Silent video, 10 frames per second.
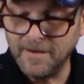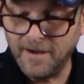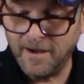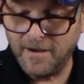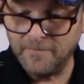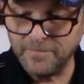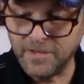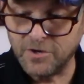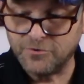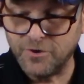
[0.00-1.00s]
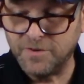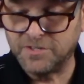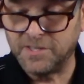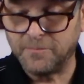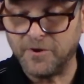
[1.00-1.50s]

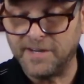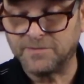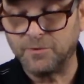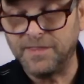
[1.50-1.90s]
Contribute to the price.